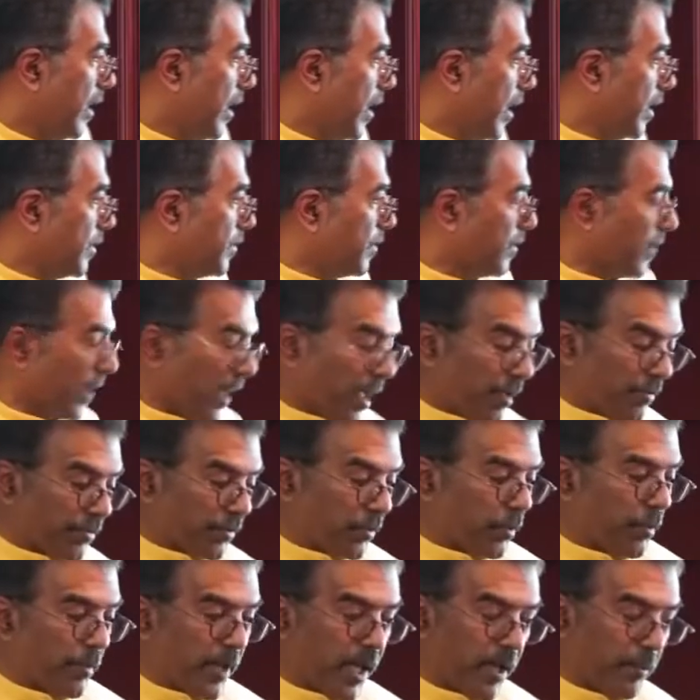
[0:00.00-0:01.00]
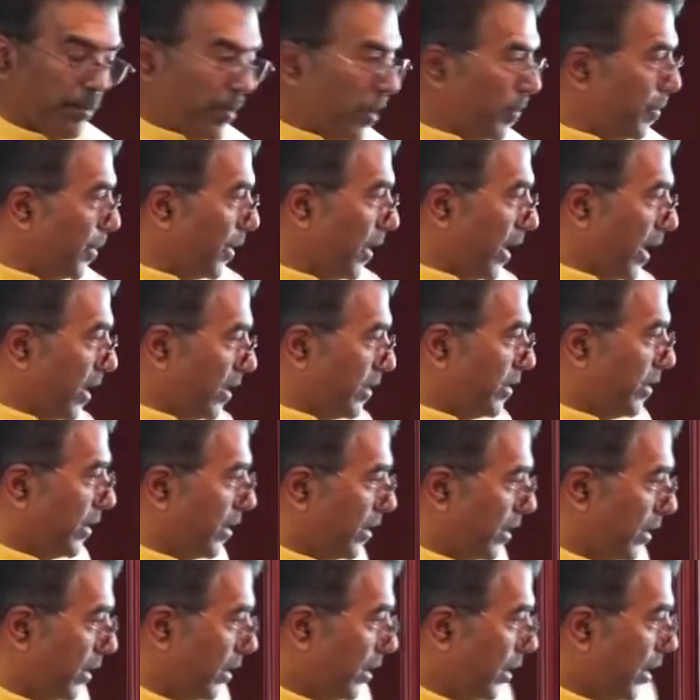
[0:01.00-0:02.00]
It strives to make people
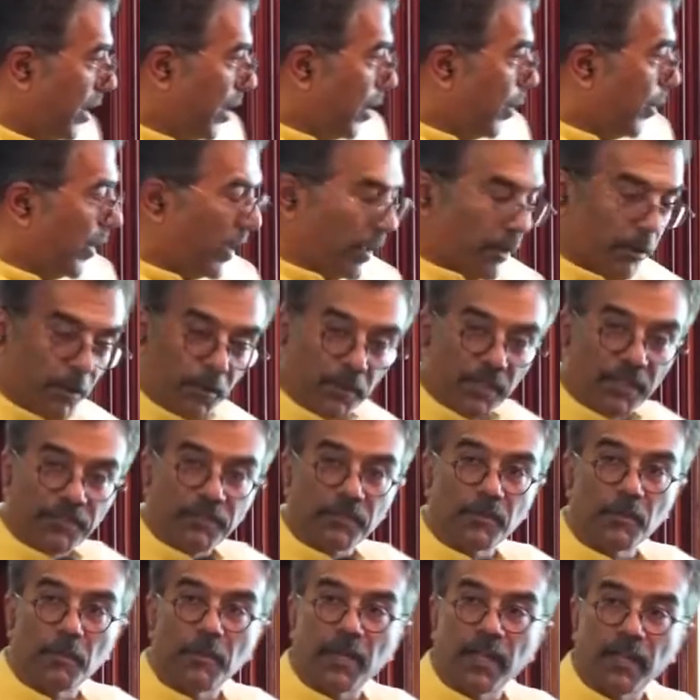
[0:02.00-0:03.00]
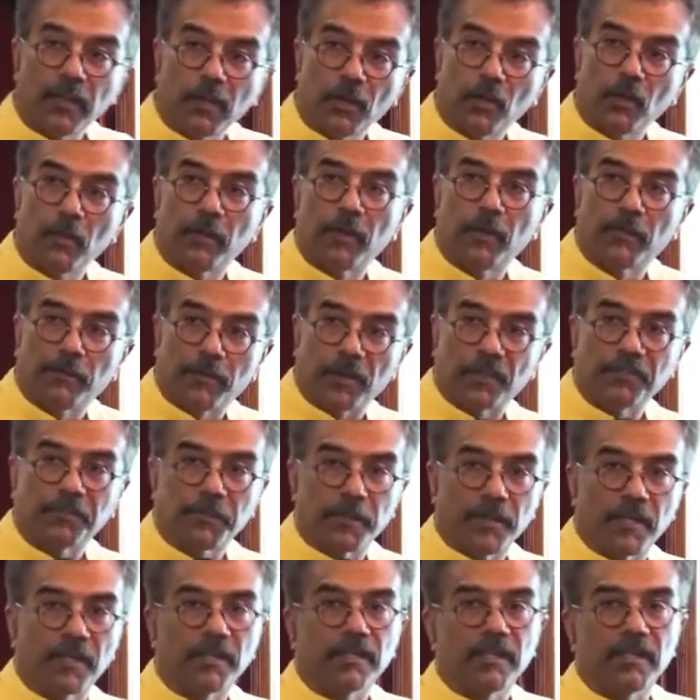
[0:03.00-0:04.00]
healthier. We do this to bring global
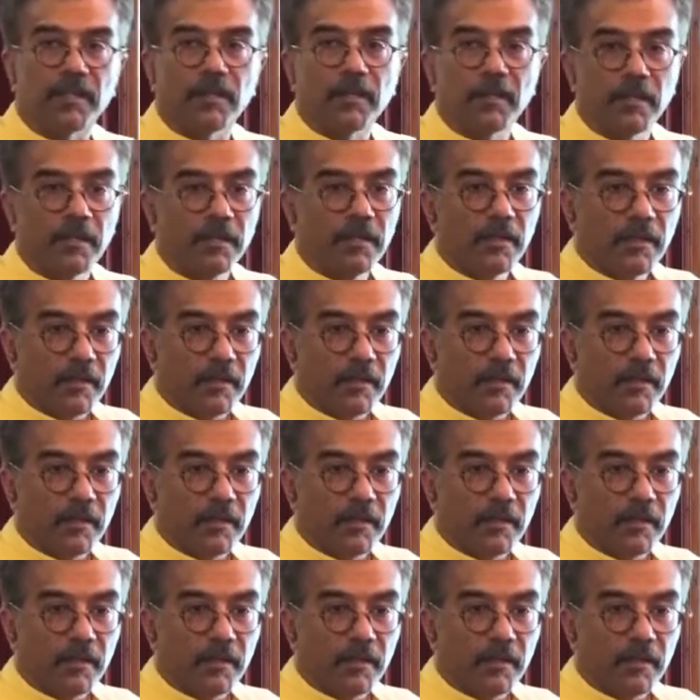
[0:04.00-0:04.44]
prosperity.